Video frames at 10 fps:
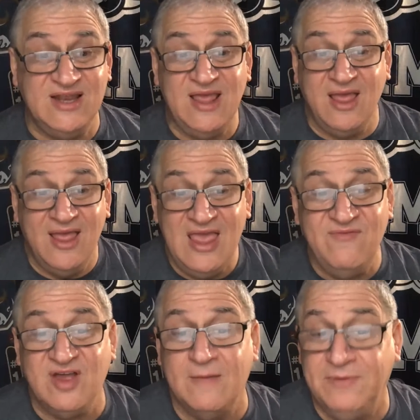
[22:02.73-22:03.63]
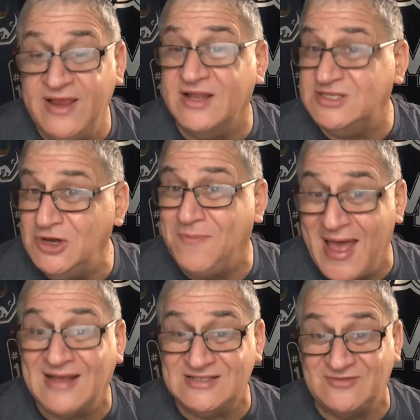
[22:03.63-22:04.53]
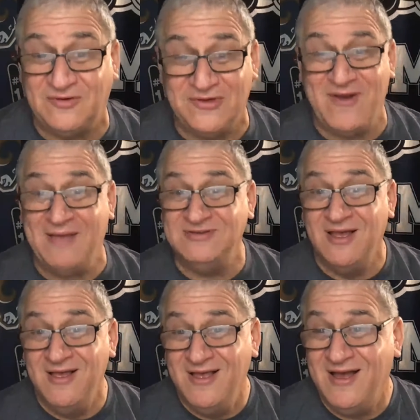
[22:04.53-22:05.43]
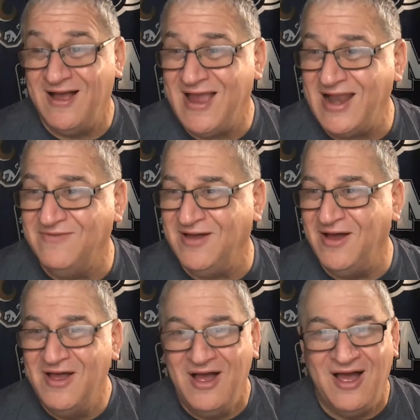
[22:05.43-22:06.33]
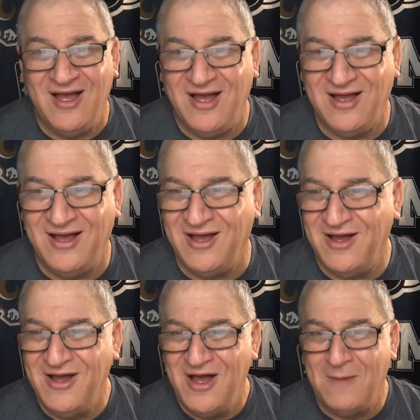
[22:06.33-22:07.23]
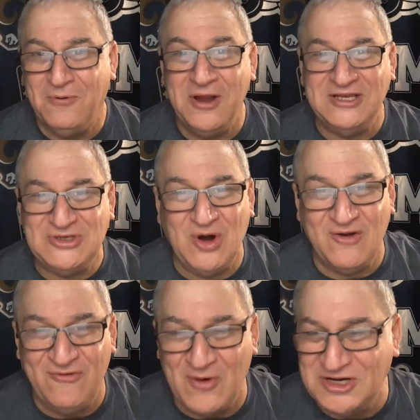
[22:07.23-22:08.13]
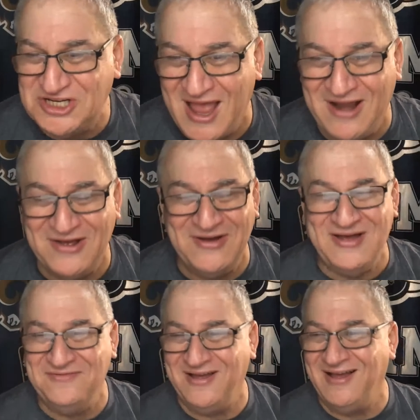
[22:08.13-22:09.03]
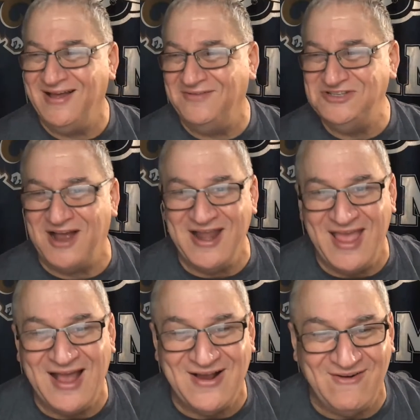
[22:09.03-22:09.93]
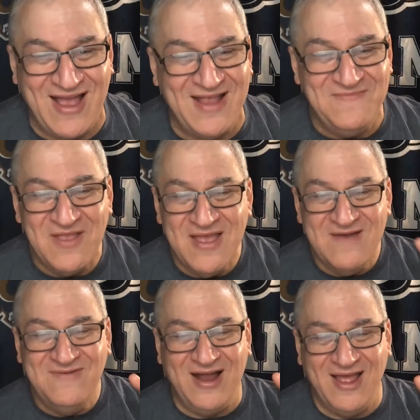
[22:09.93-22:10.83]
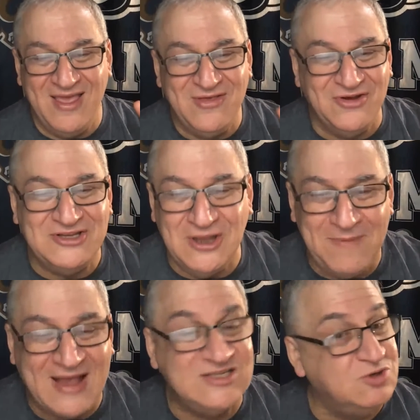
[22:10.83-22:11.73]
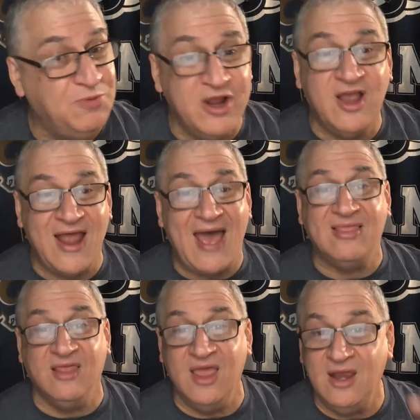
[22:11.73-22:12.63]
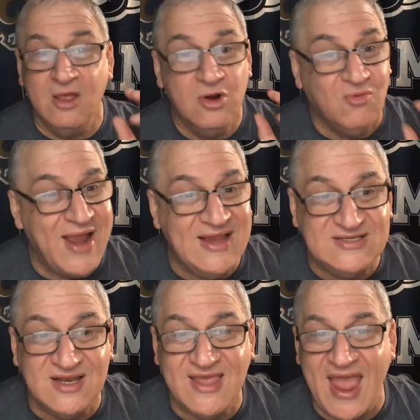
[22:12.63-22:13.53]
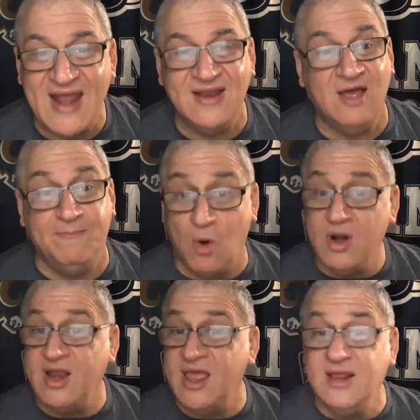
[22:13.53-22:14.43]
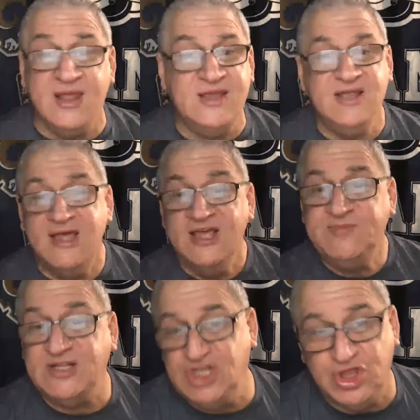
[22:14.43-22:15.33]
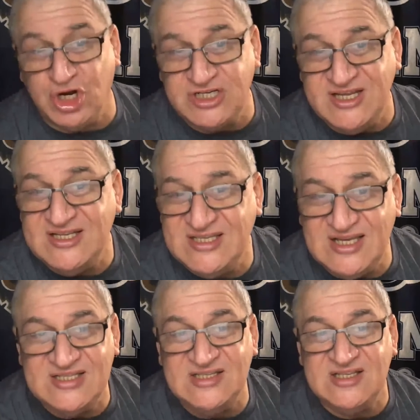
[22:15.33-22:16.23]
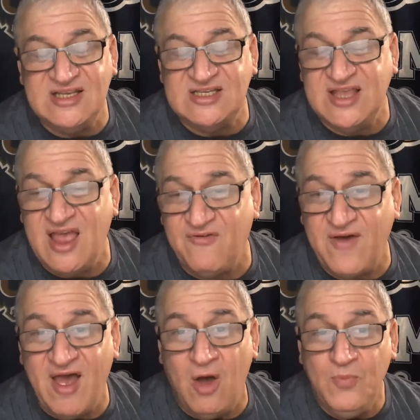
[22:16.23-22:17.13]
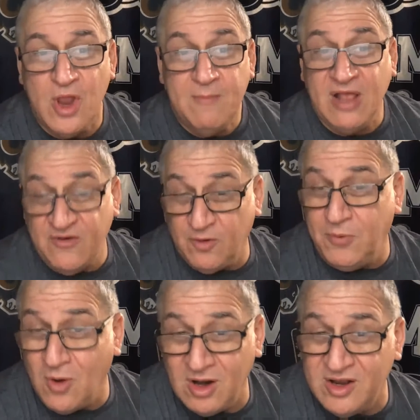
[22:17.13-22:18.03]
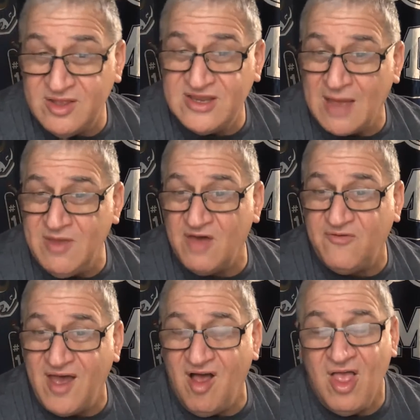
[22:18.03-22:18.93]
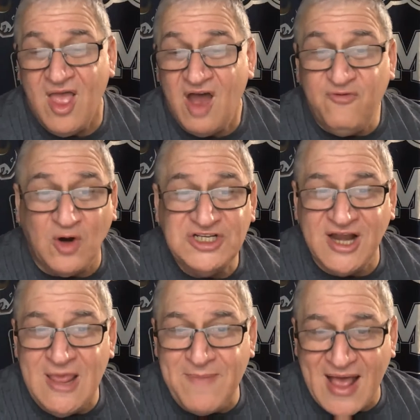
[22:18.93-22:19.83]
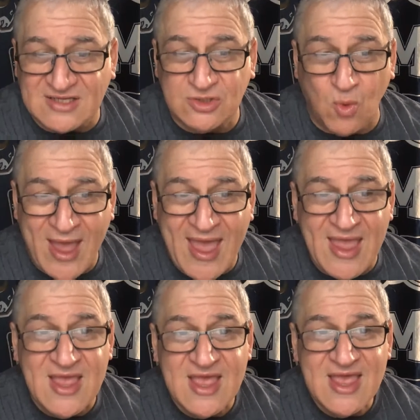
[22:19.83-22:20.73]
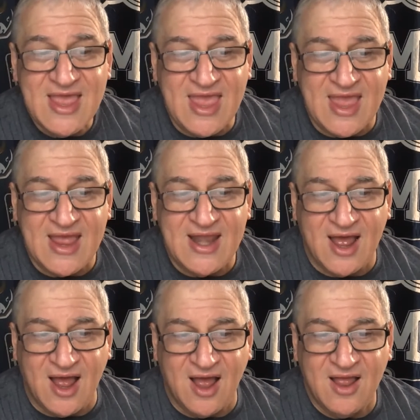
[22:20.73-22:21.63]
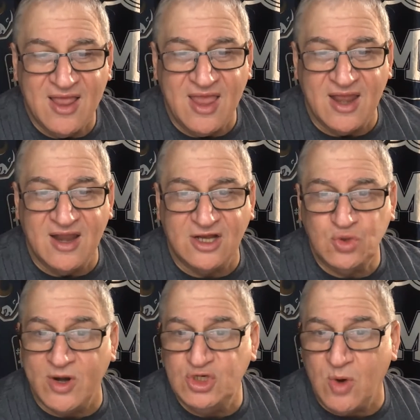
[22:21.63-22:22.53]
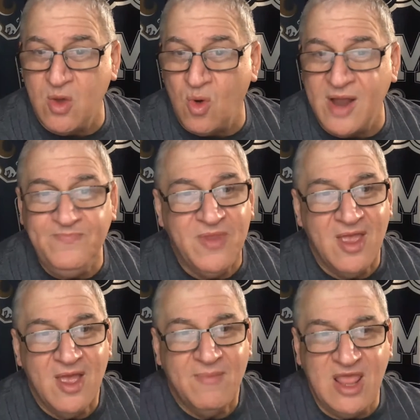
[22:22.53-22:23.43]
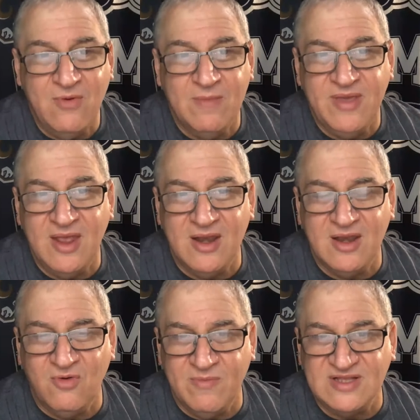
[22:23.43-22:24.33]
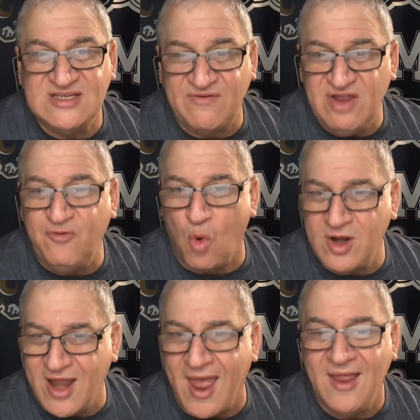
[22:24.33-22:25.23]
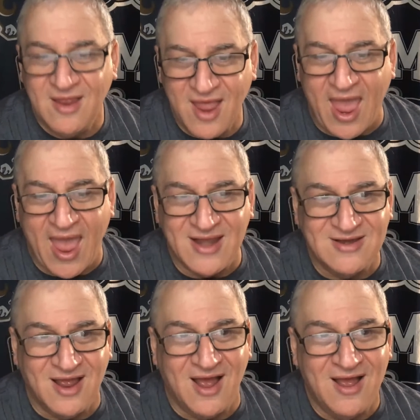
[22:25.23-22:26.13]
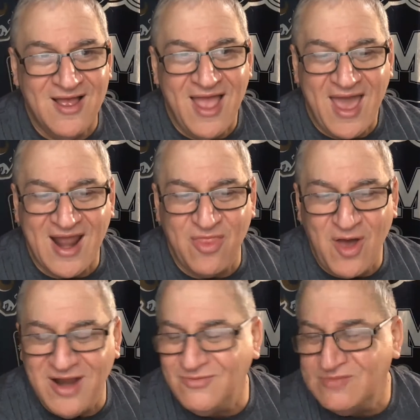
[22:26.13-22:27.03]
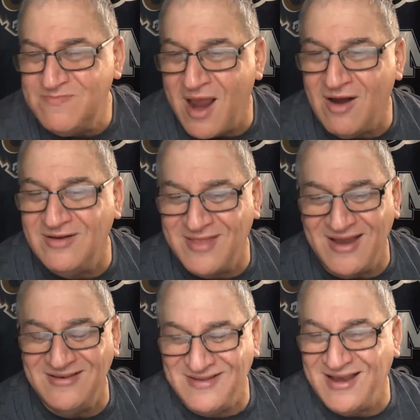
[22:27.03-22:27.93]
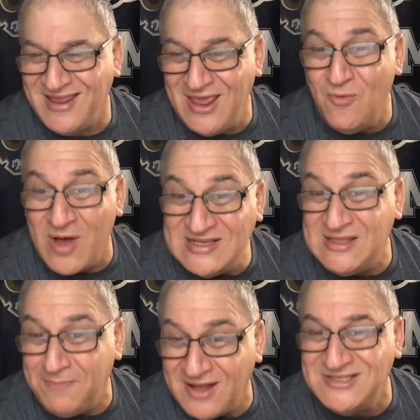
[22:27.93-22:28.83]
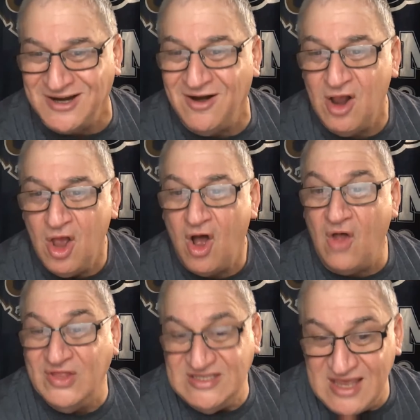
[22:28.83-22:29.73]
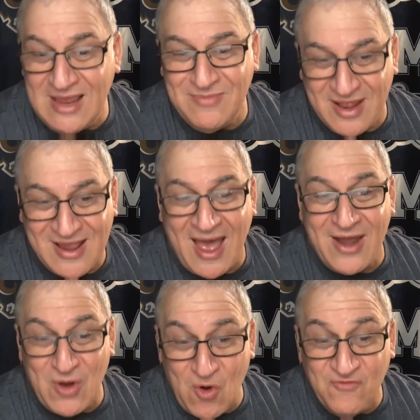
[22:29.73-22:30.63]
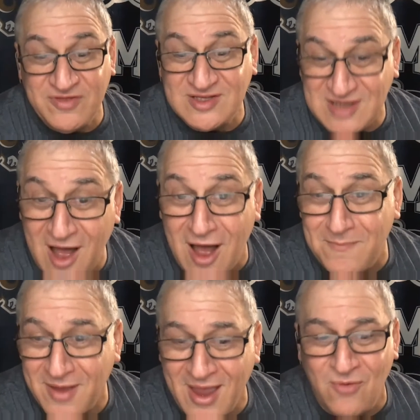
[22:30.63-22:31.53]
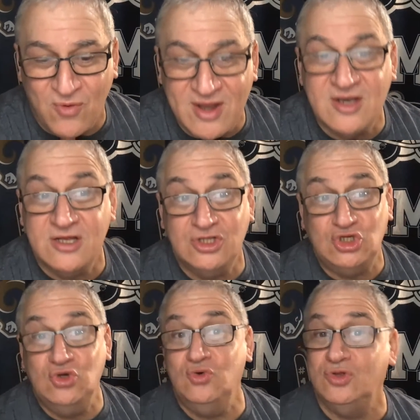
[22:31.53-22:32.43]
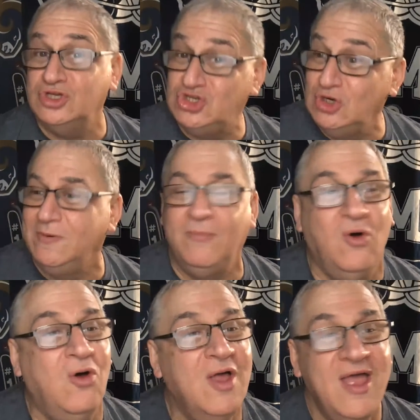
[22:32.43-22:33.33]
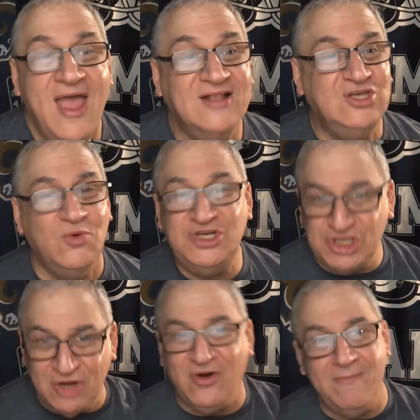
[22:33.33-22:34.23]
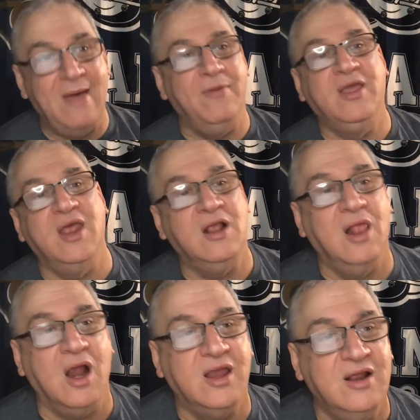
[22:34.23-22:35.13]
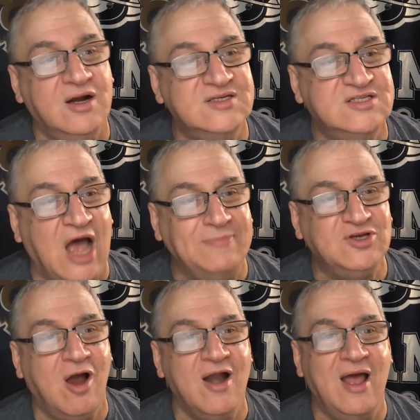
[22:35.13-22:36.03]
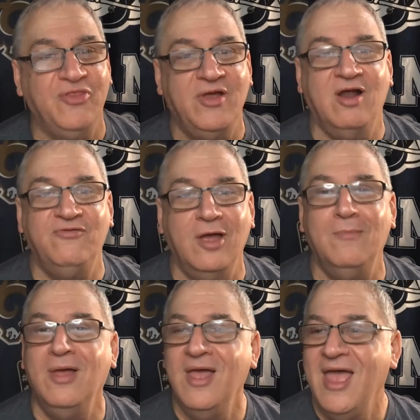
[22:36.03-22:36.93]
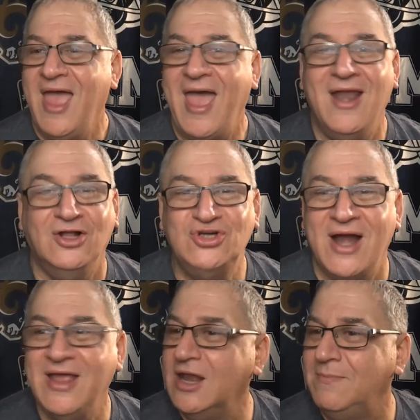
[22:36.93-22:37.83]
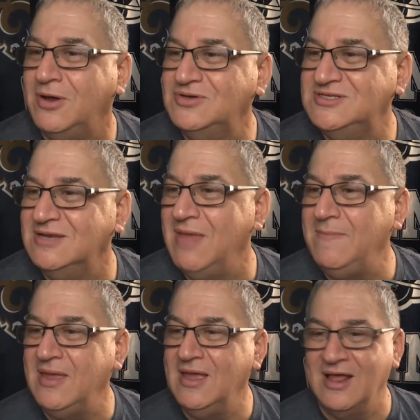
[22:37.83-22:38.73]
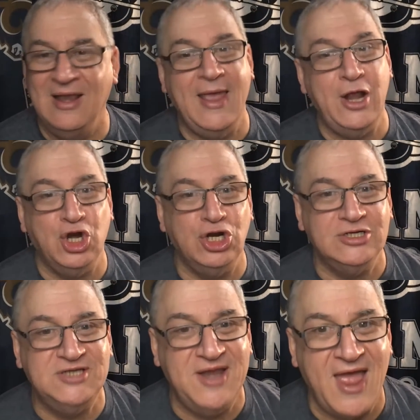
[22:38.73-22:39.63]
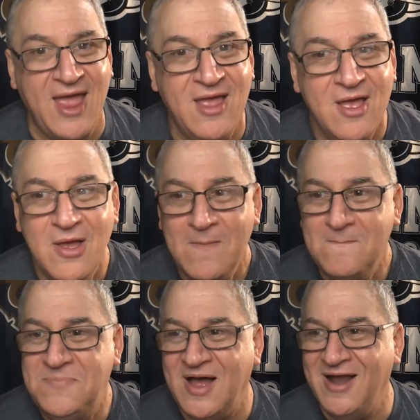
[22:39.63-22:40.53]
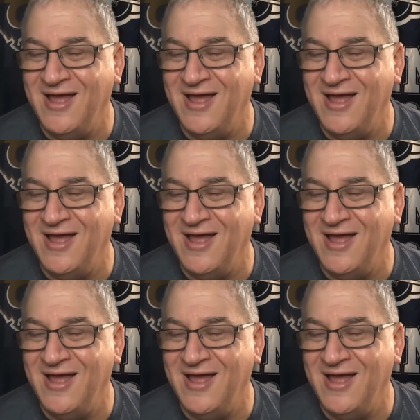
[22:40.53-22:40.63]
He even completed 2 passes for the Rams. Kind of a prehistoric foreshadow of Johnny Hecker, right? But he threw 2 passes. He was a pretty good athlete, raised in Canada, born in England, spent 13 seasons in the CFL, played for Portland in the WFL. Unfortunately, he passed away in 2021, but he would have been 74 today. And I thought it was merit that he was the punter on the team that got over the top and went to the Super Bowl. And so we should remember Ken Clark. There is a Topps card out there of him, and I'll try to get it posted maybe later today. But